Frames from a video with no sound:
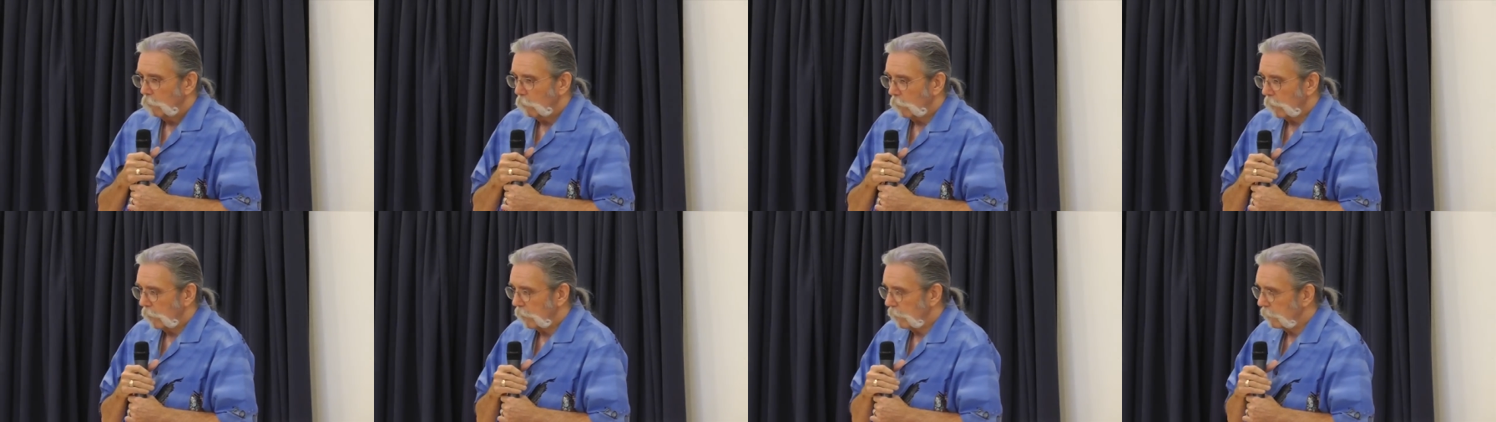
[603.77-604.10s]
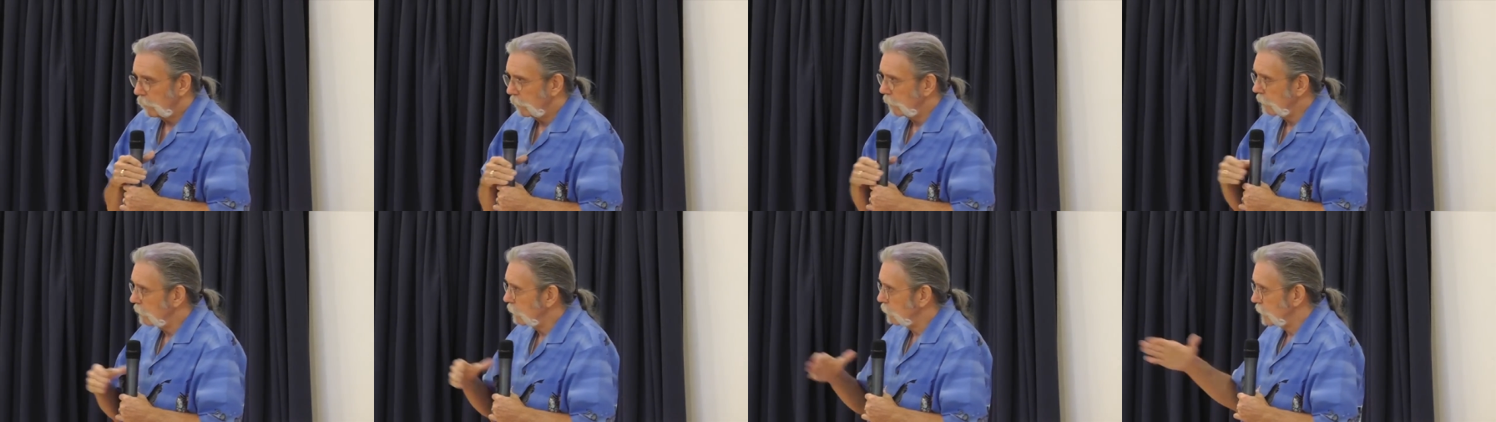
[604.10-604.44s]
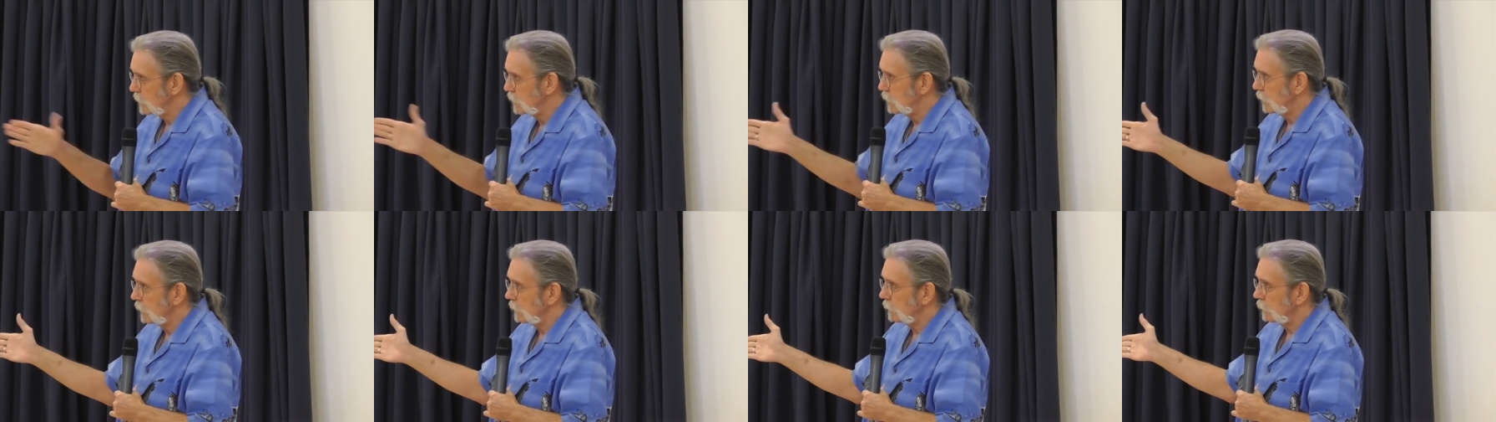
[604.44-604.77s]
Well, a little
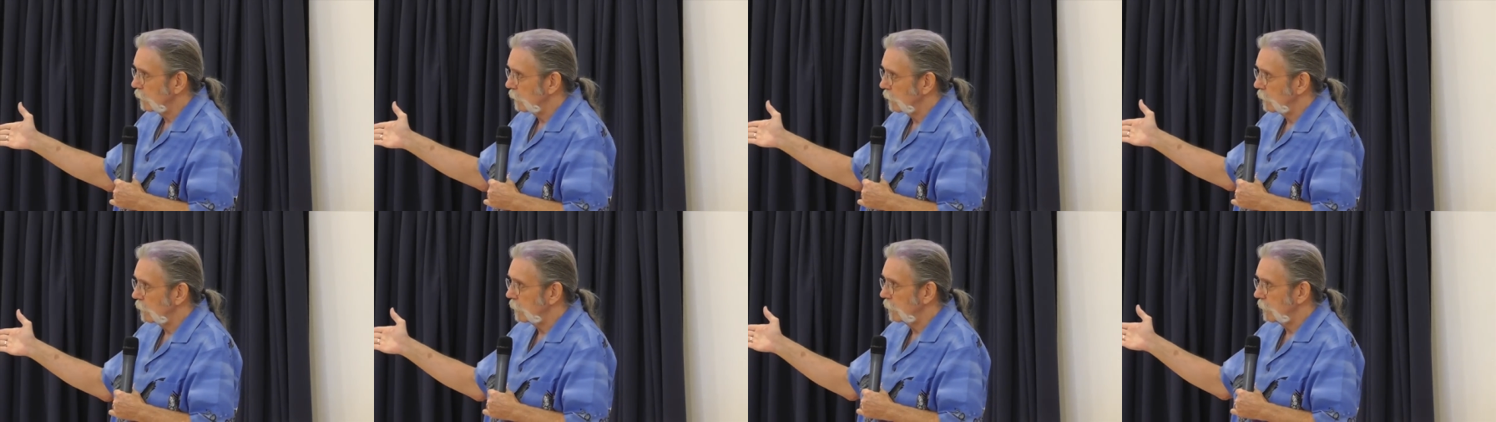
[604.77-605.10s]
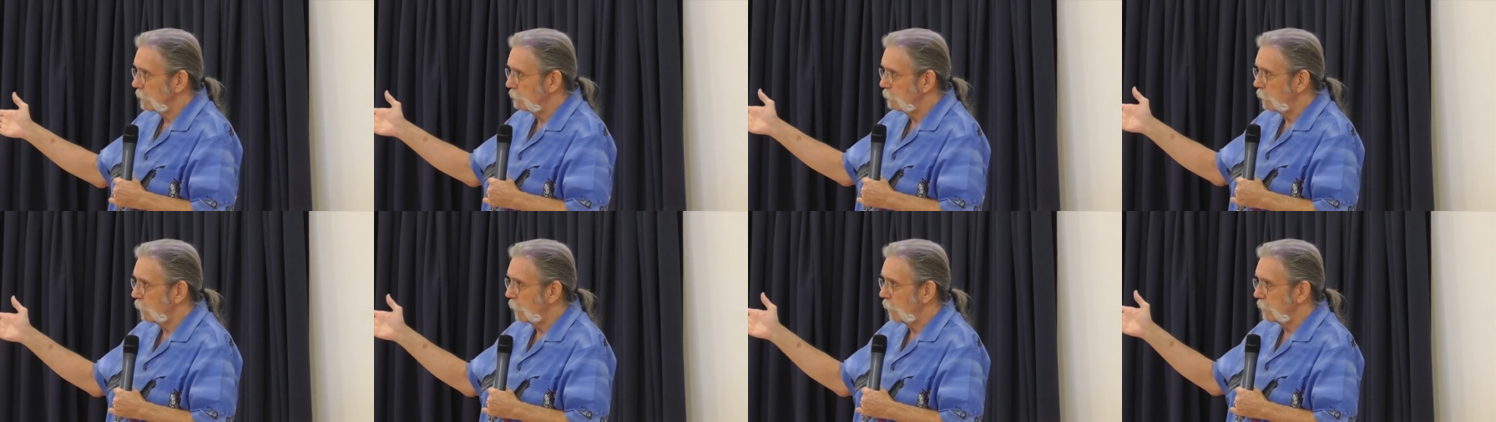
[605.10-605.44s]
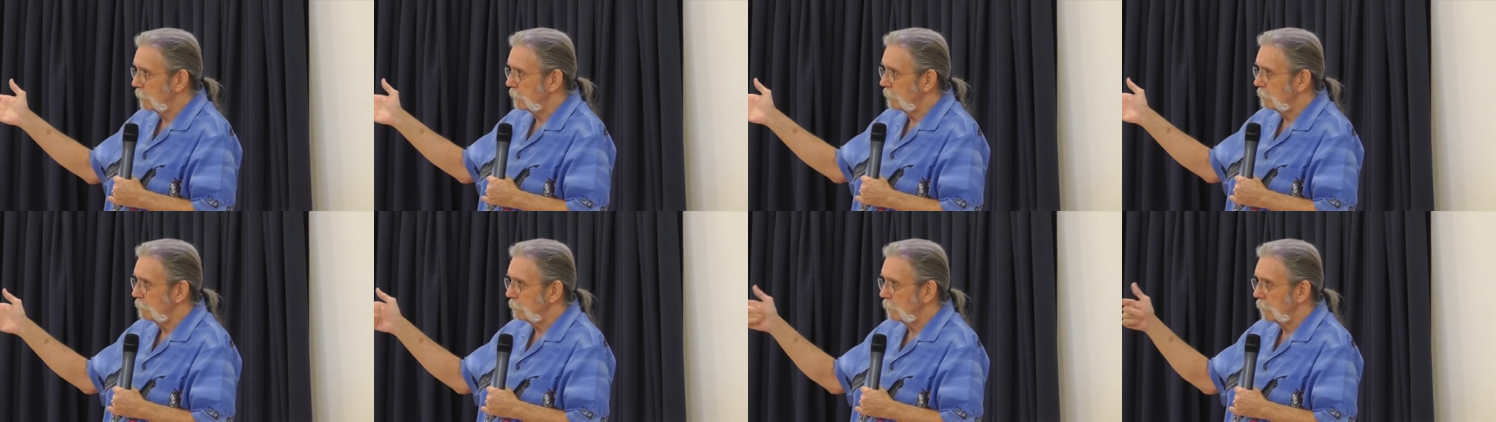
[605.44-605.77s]
Christian girl had
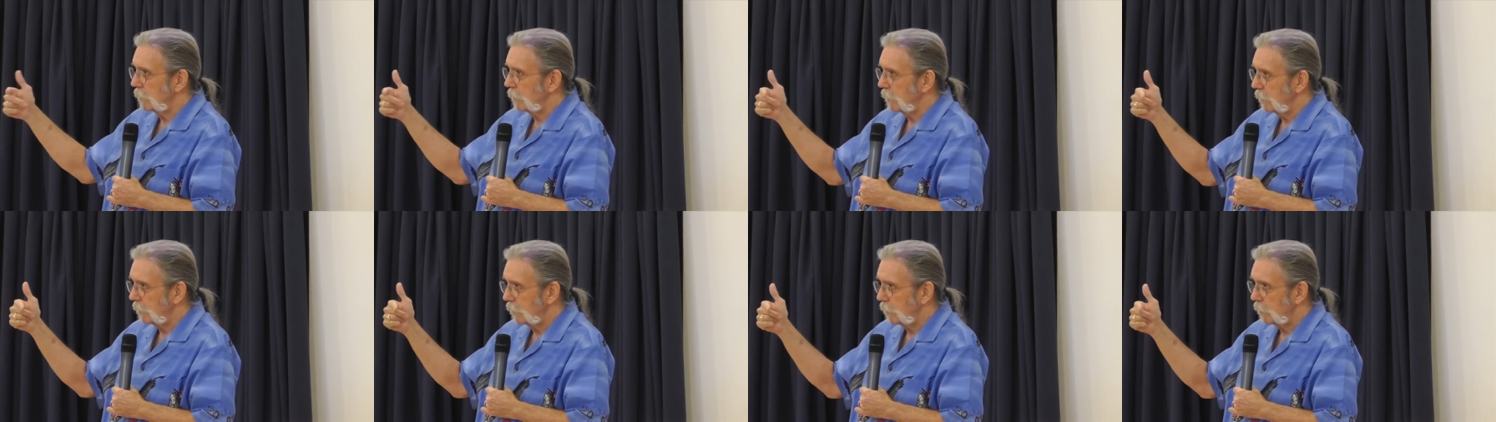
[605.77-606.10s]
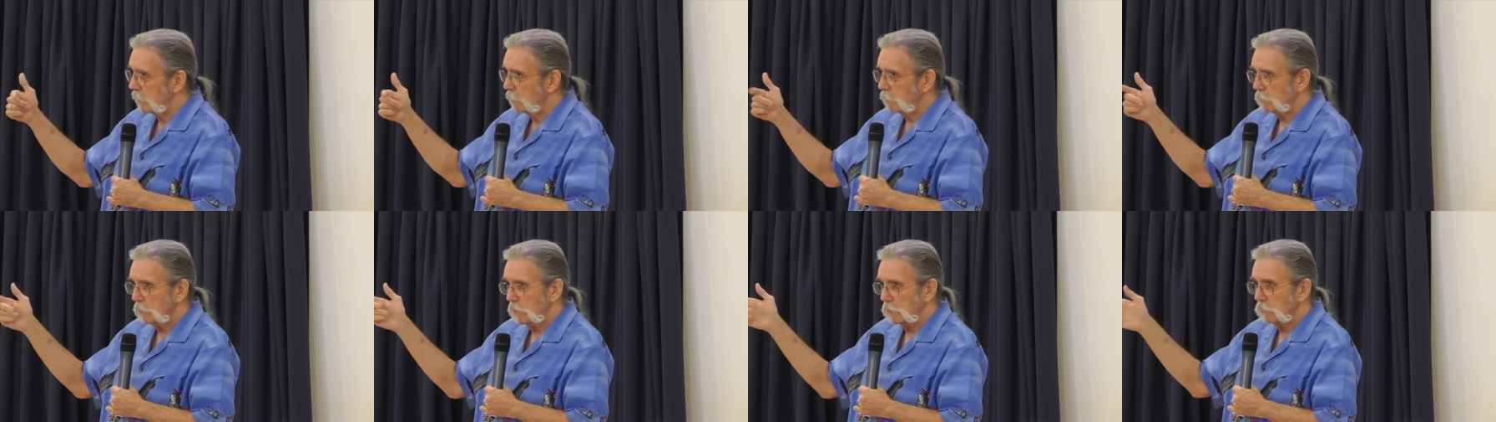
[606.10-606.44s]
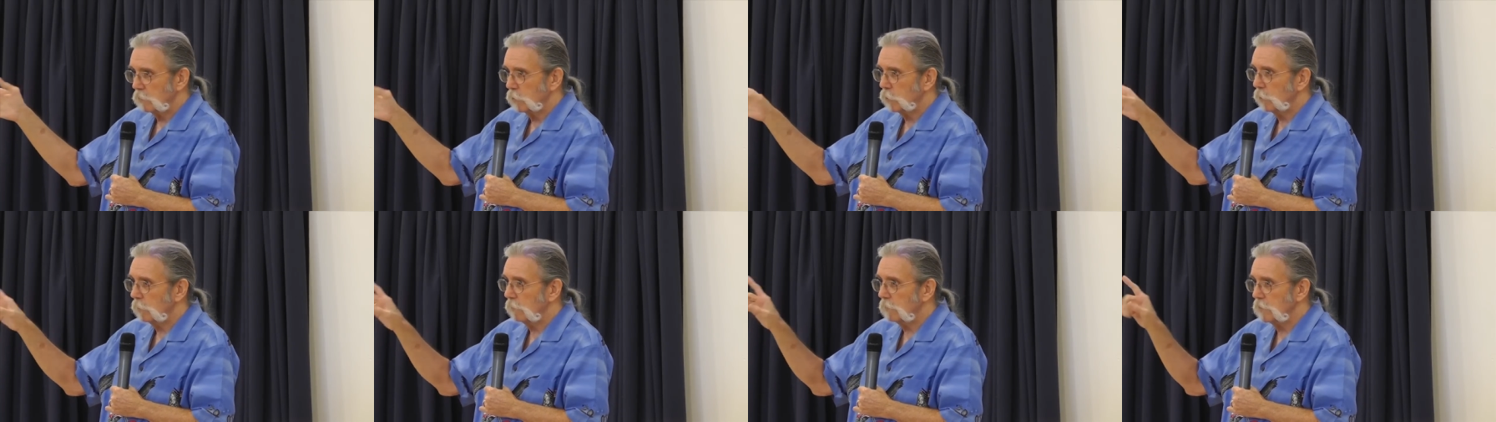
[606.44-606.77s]
brought him
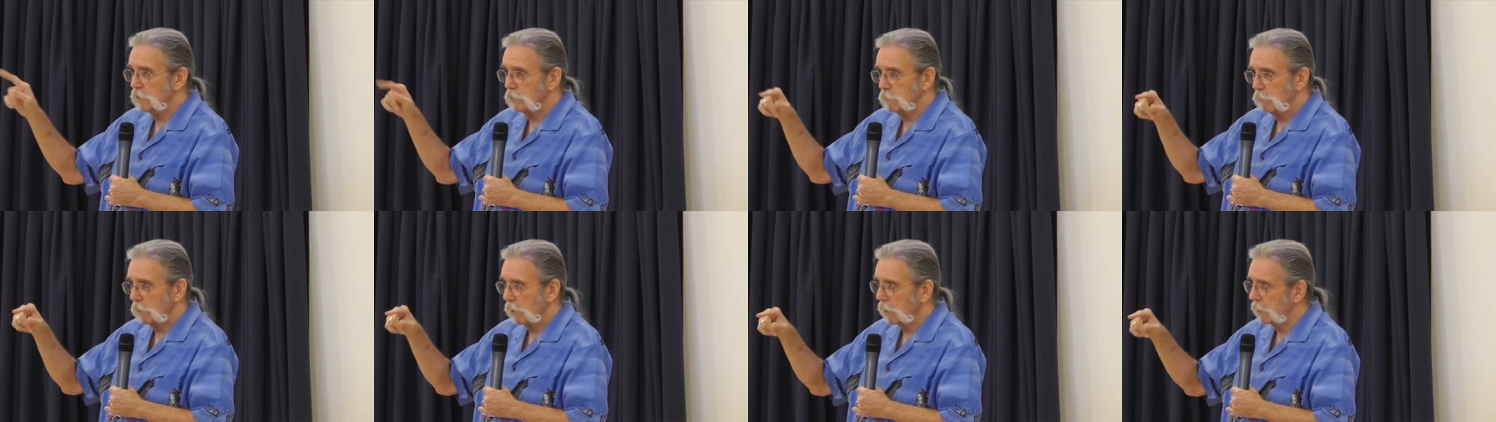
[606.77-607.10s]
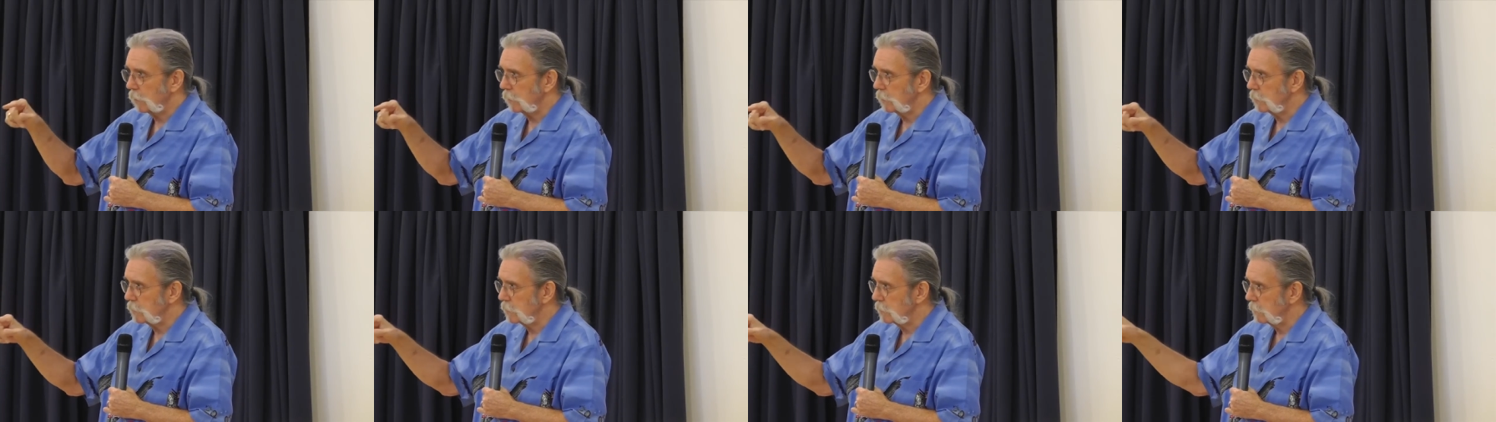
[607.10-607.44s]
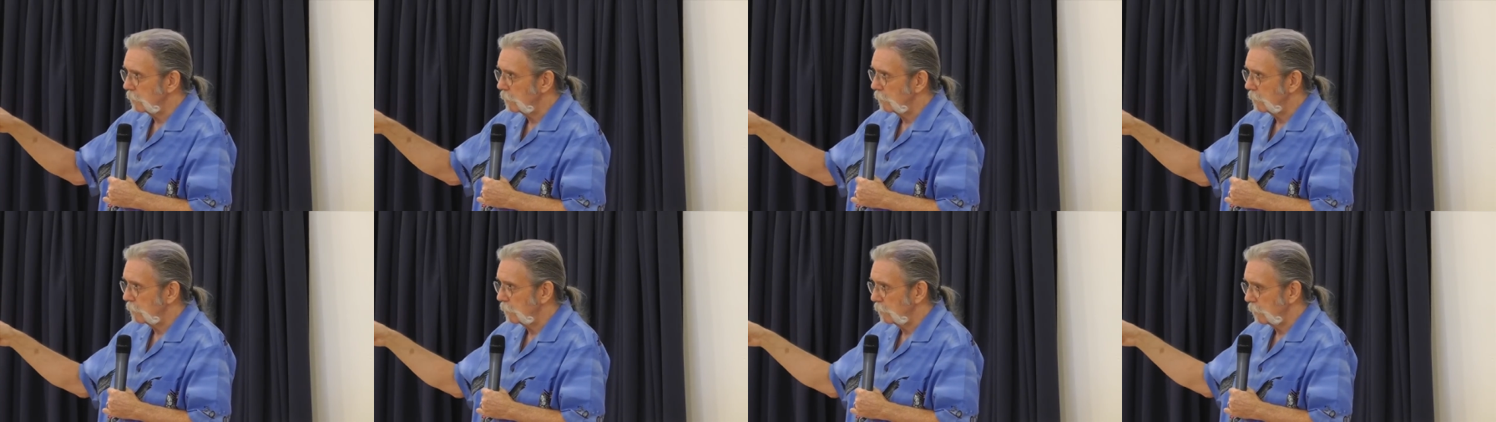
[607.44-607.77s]
and two of his buddies.